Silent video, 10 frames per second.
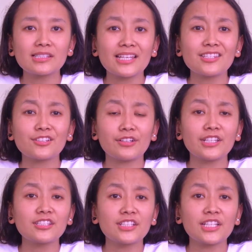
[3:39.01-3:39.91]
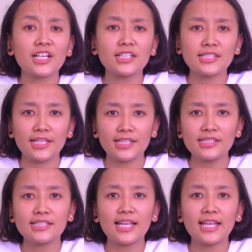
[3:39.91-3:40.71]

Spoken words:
censor internet contents